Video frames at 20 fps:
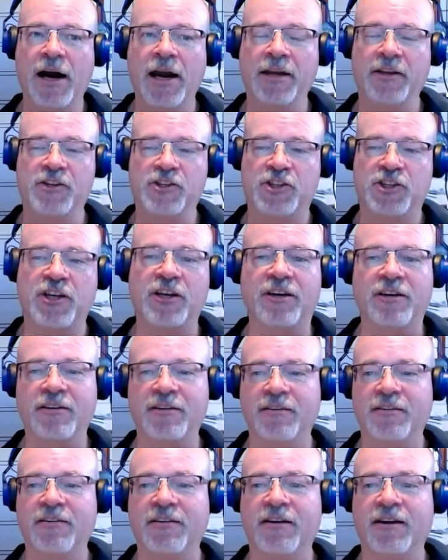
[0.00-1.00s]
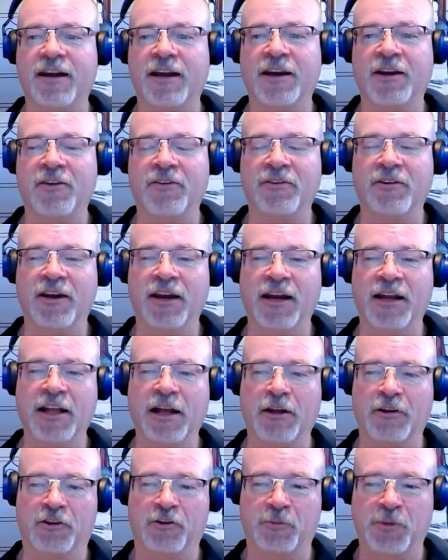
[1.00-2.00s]
cheat, and I'll
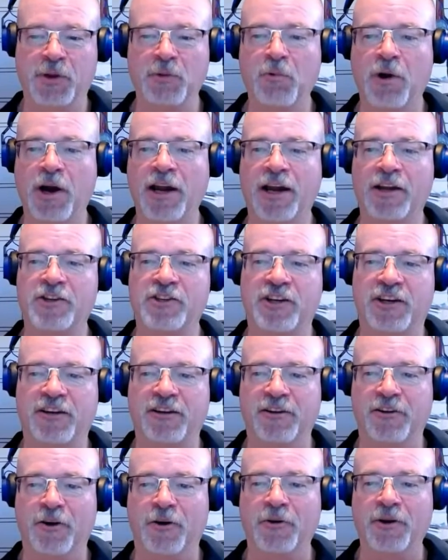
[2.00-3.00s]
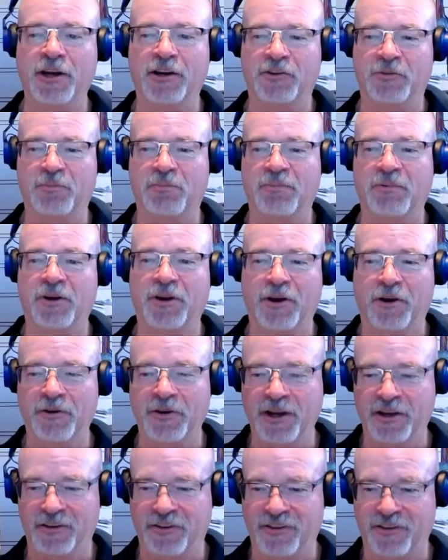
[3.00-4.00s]
explain why I cheat in our next
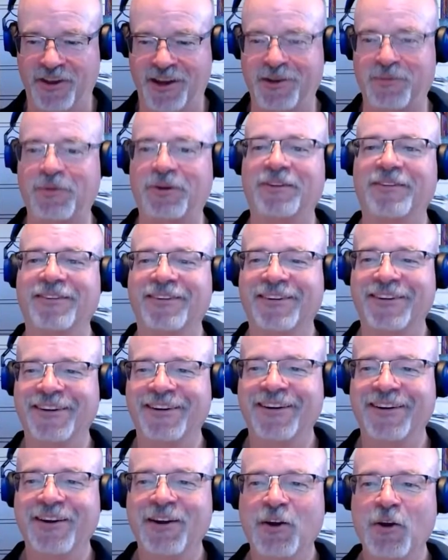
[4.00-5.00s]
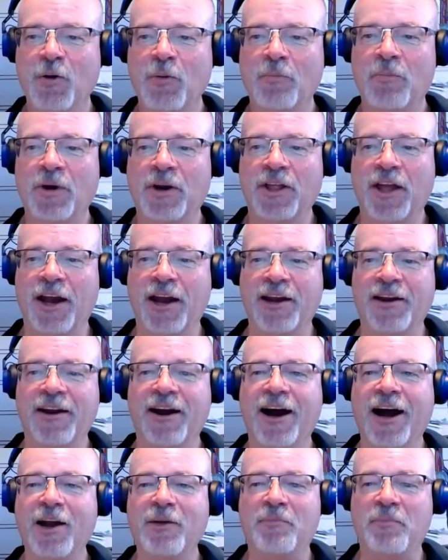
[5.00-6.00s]
segment. But
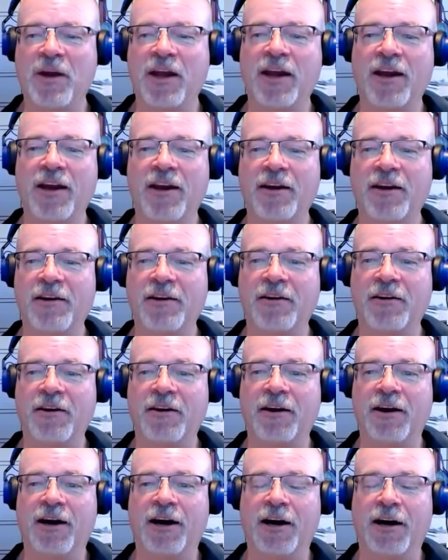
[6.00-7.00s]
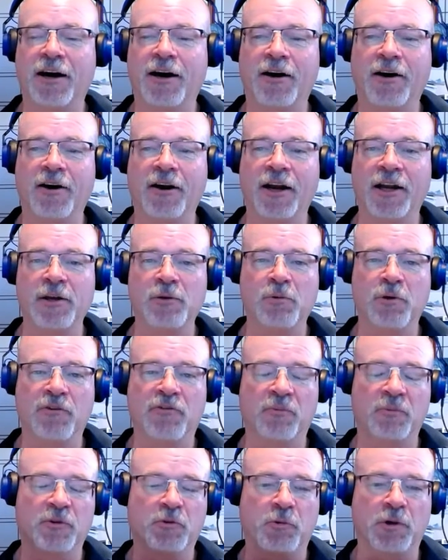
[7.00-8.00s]
I pay anywhere
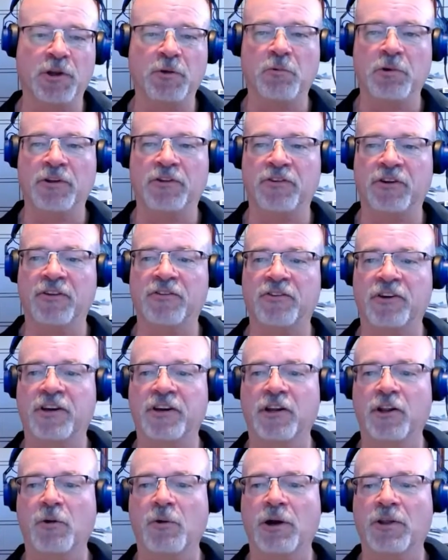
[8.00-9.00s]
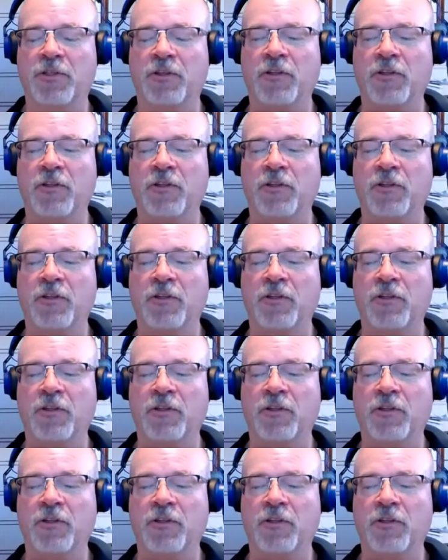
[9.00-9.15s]
from 21 cents a kilowatt to